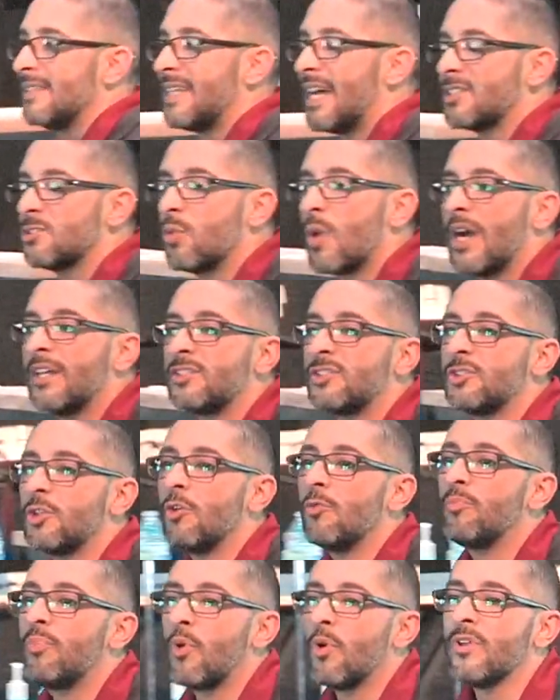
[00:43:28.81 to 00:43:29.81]
that's why it's
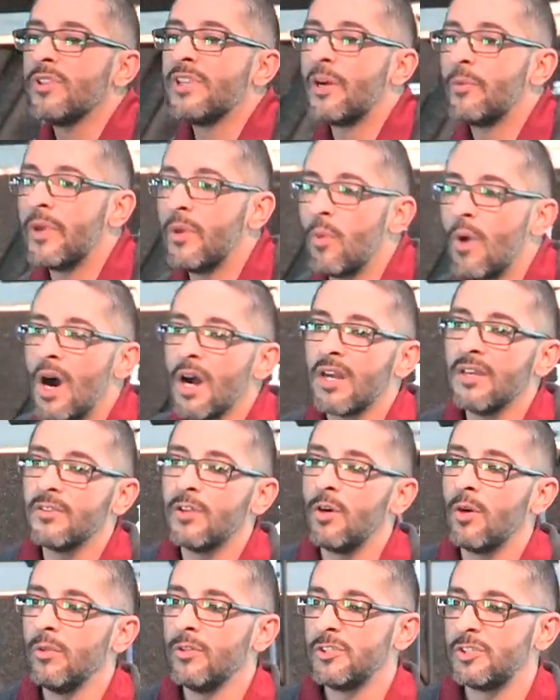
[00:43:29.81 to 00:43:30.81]
so important that we walk in
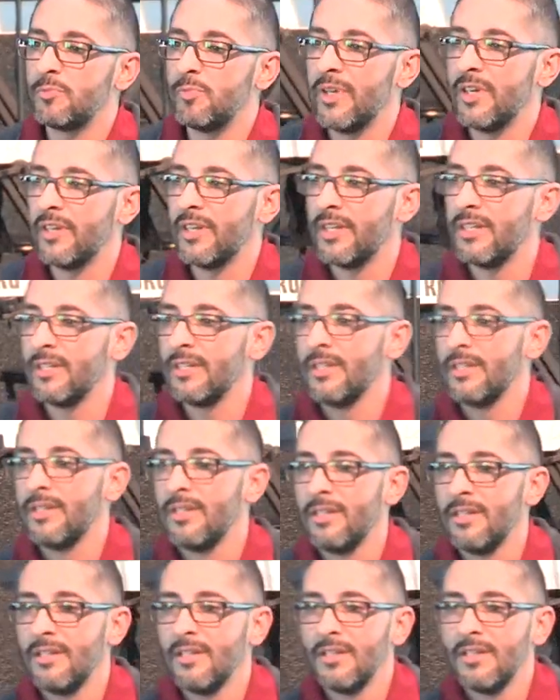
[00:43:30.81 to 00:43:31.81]
the Holy Spirit
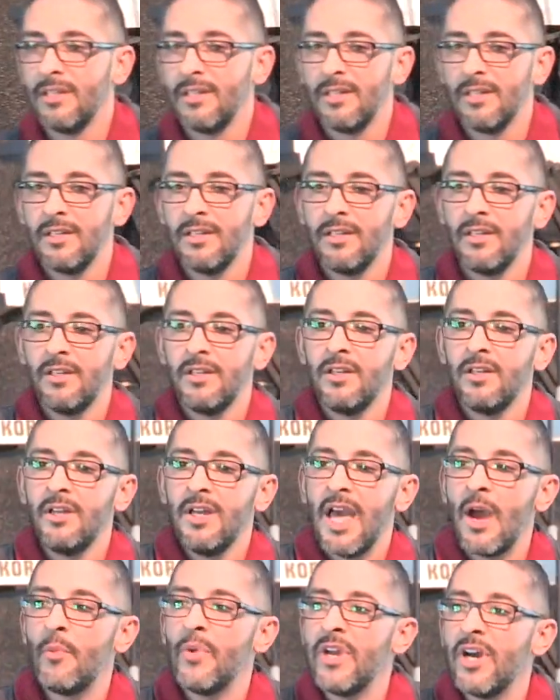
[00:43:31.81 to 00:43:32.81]

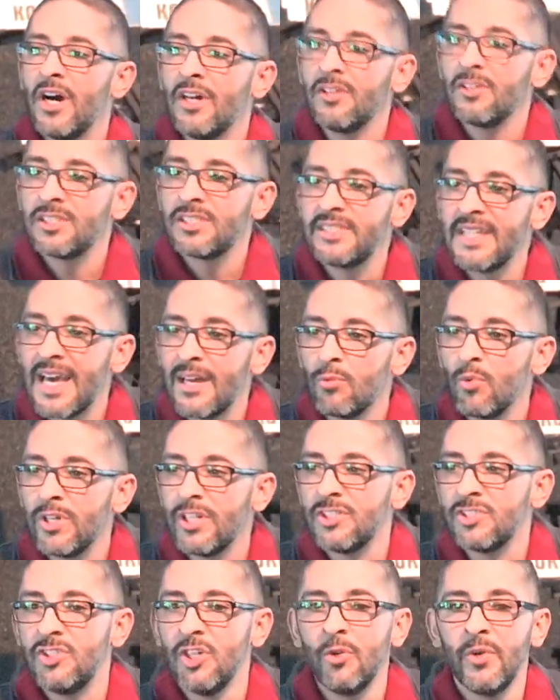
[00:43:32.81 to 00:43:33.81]
and we understand what
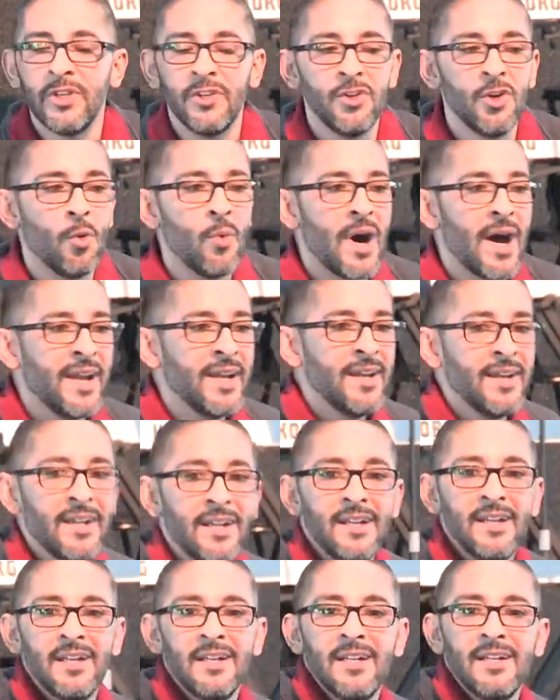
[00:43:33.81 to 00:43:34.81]
He's doing. You know why?
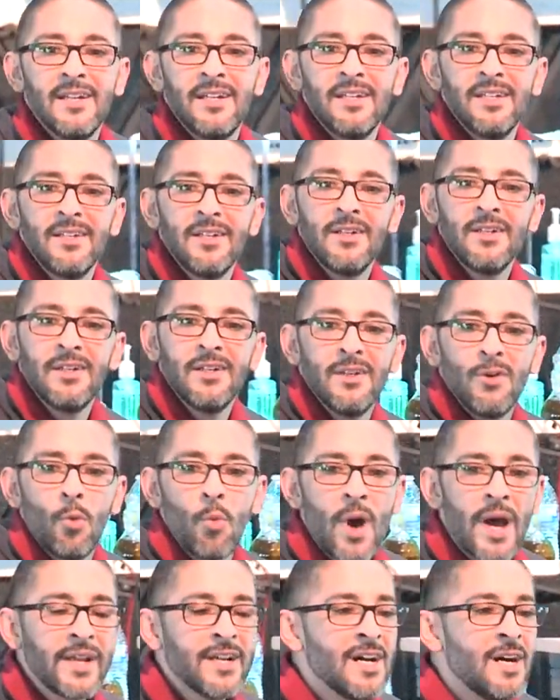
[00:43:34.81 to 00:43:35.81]

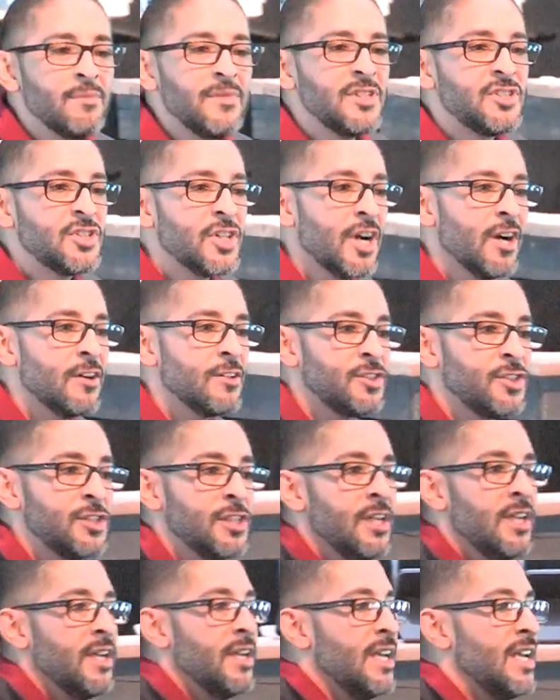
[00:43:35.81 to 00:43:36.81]
Why come to church
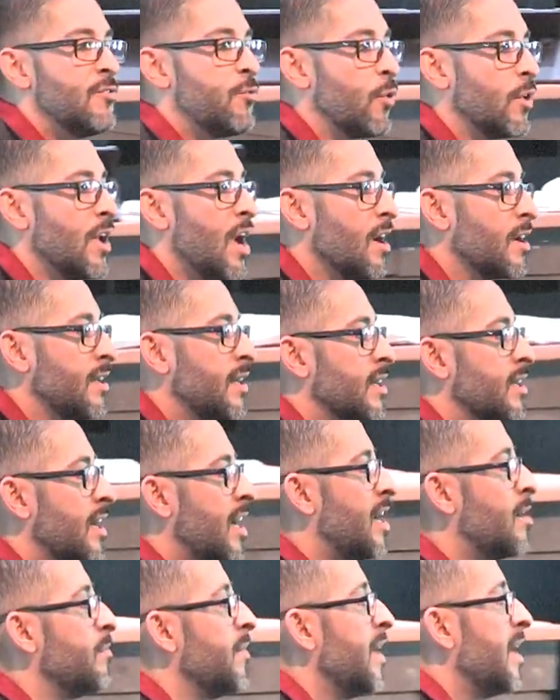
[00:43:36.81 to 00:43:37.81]
if we're not going to
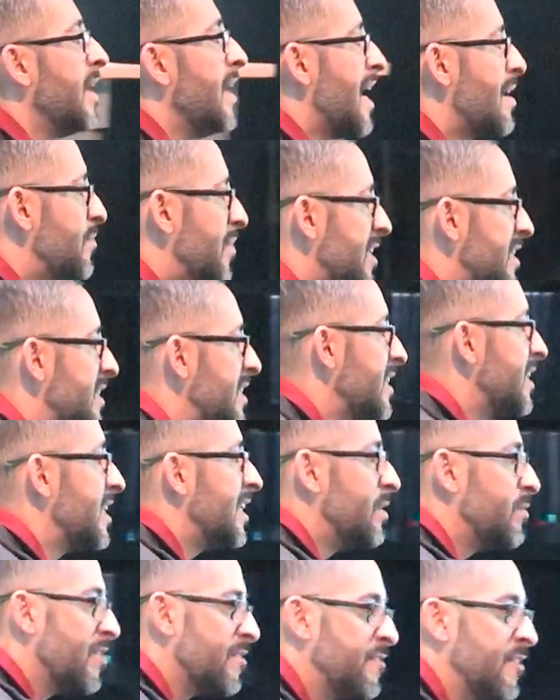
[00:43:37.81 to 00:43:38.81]
come and be
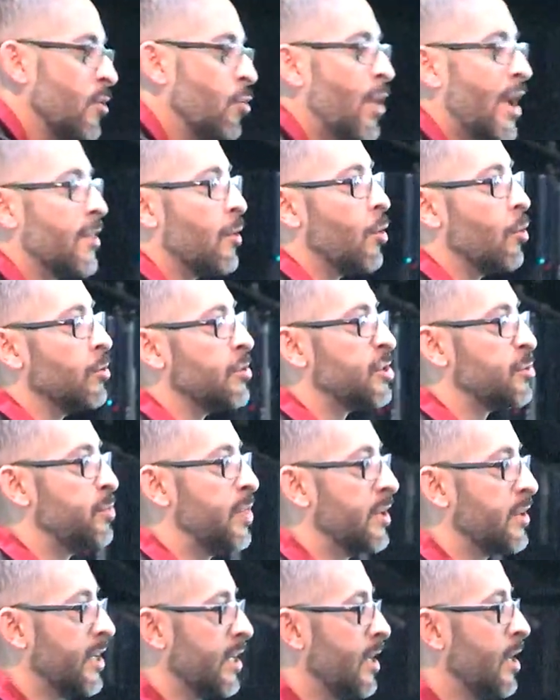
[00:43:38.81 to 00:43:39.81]
seeking to be filled by the Holy
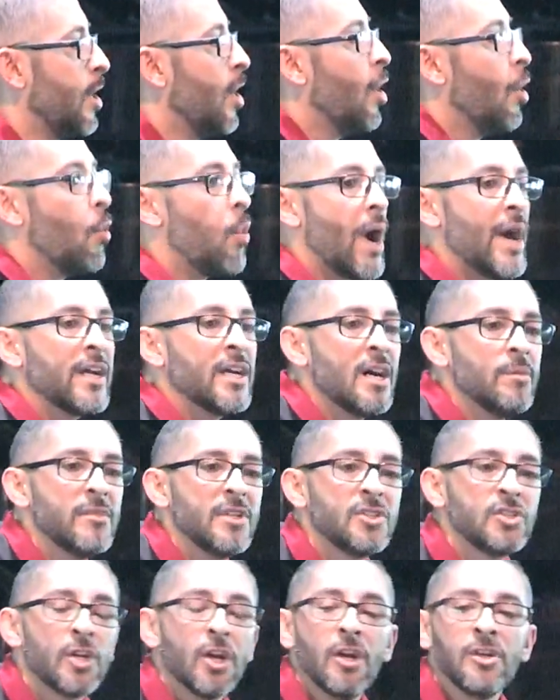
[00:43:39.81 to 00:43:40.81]
Spirit? Why come
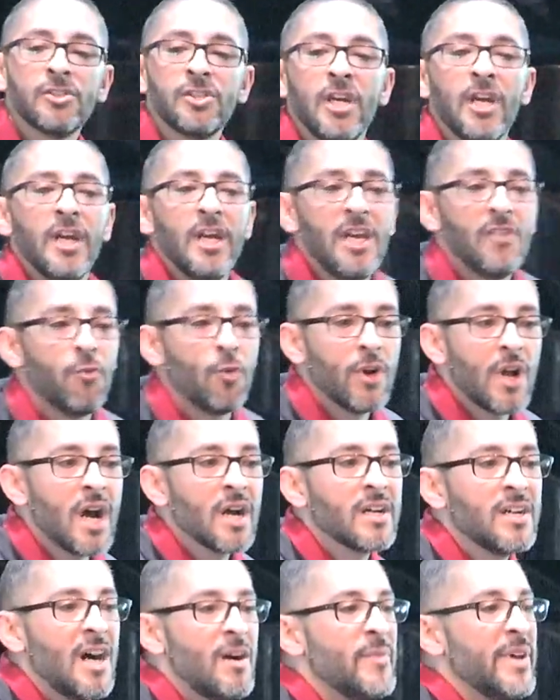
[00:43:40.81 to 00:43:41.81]
to church if we're
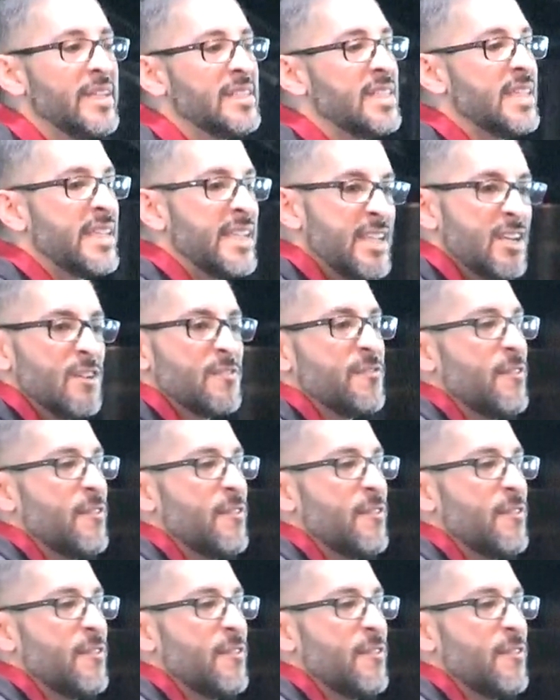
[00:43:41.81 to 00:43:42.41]
not coming to hear